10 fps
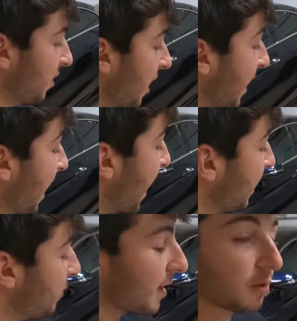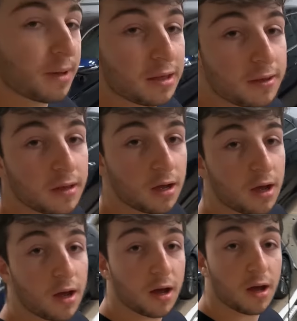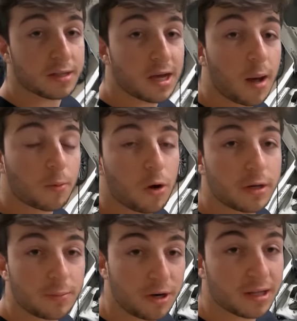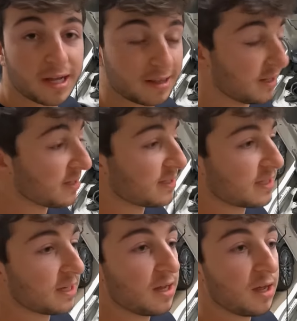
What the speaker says: I highly recommend a top quality brand like this.